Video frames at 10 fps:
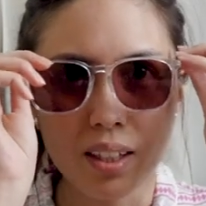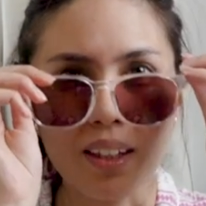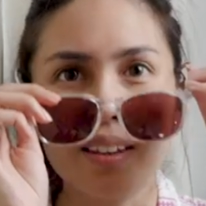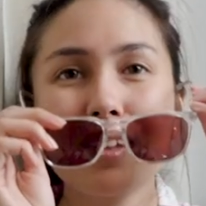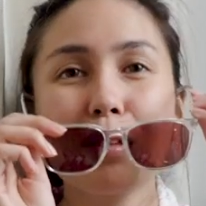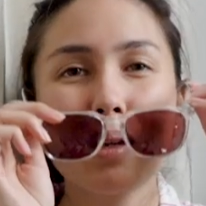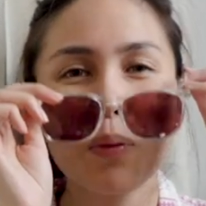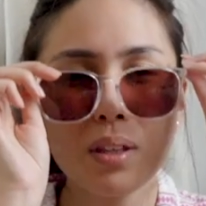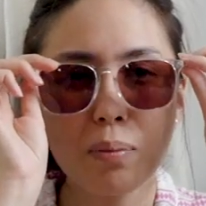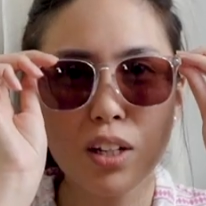this is me
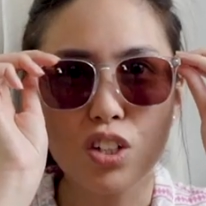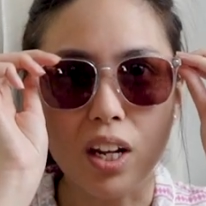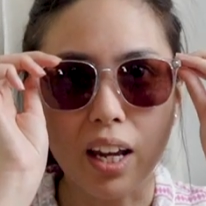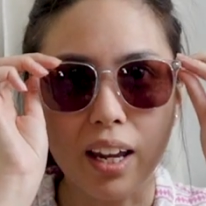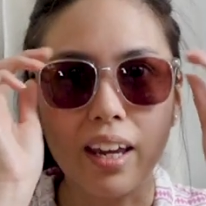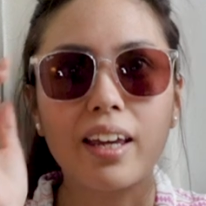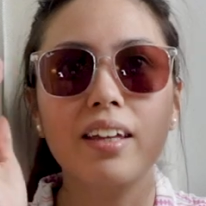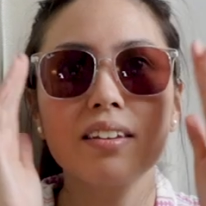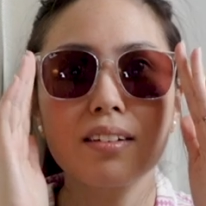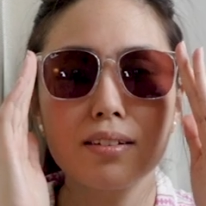with my
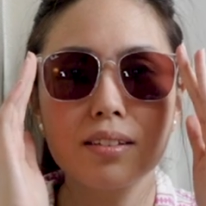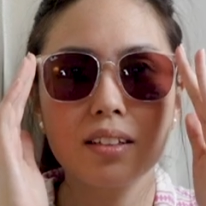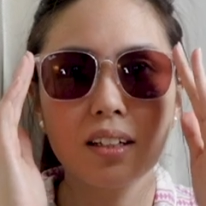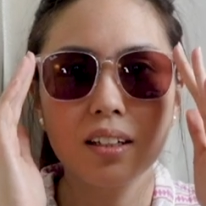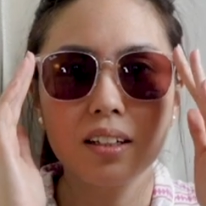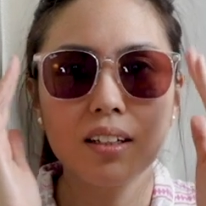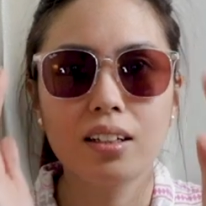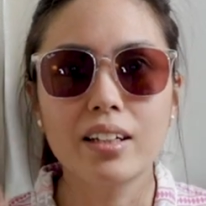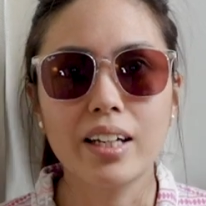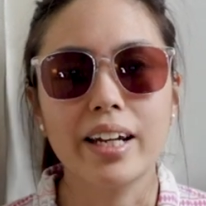shades
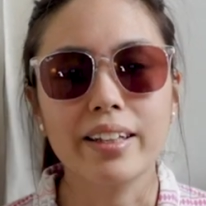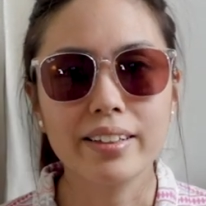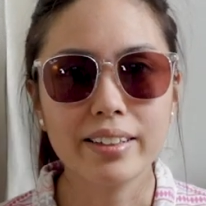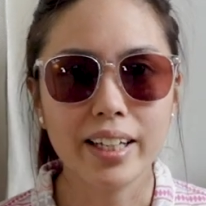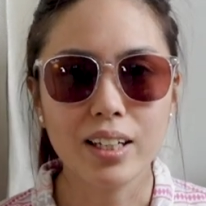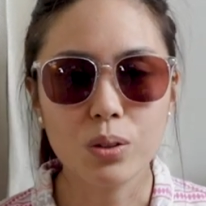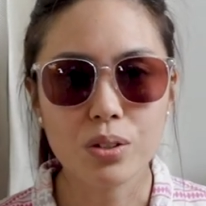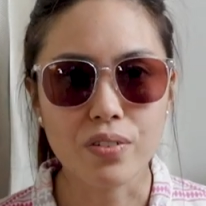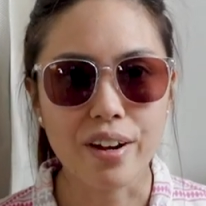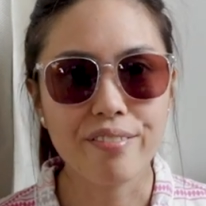and I think that it
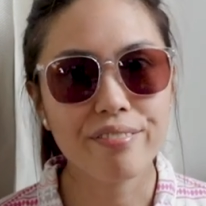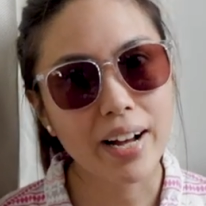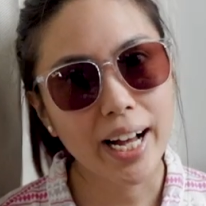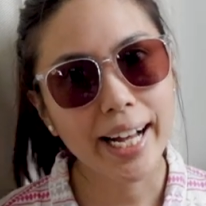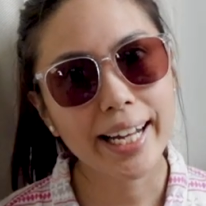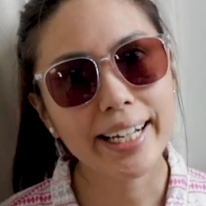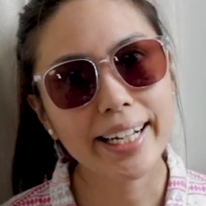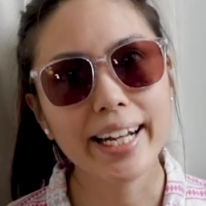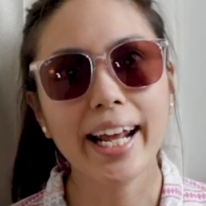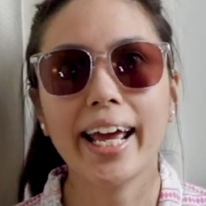looks very
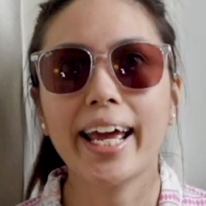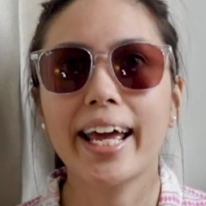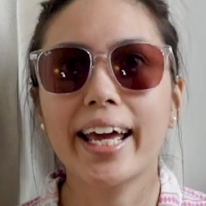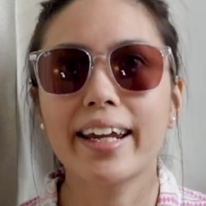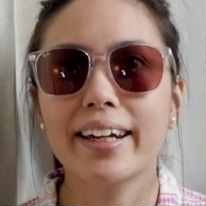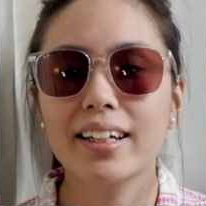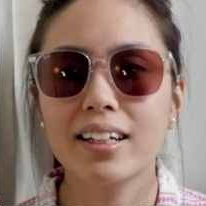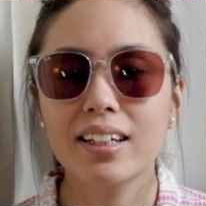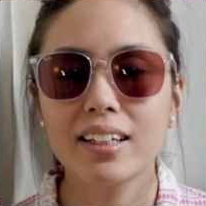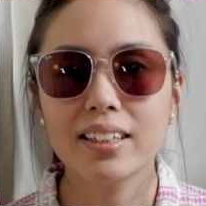fun and
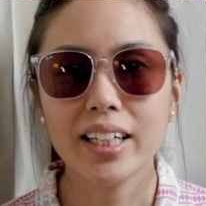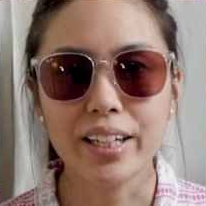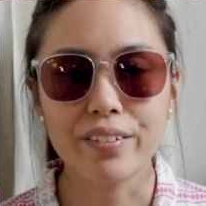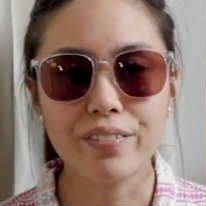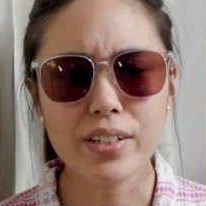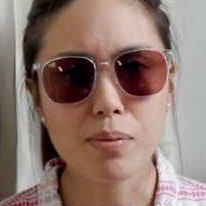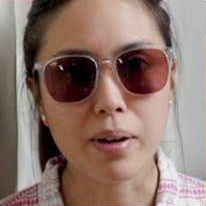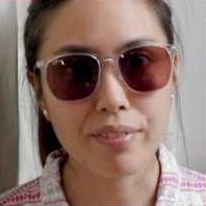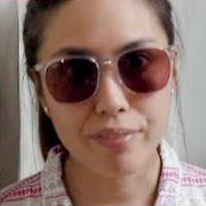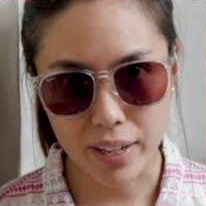yeah it fits
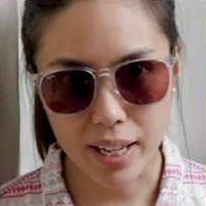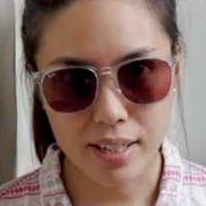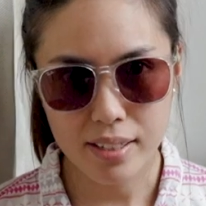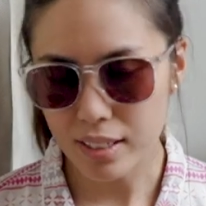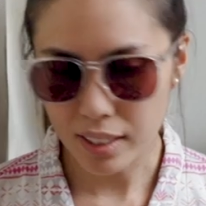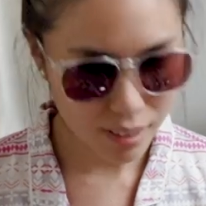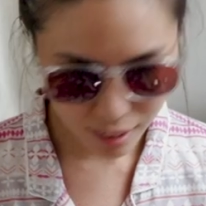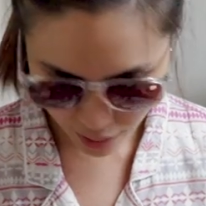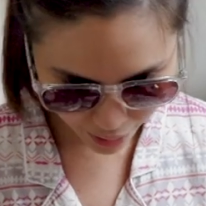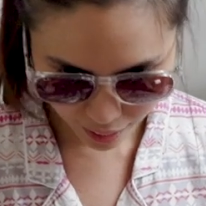my face it
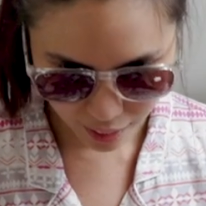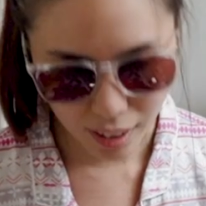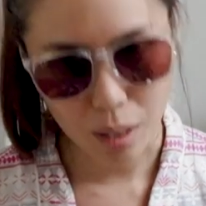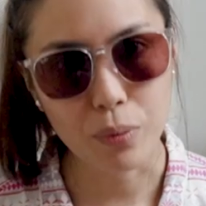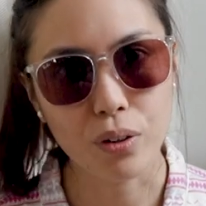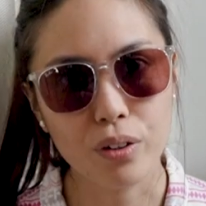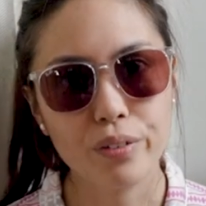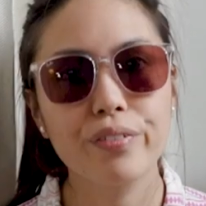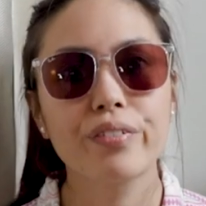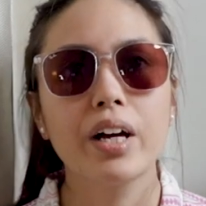doesn't like come off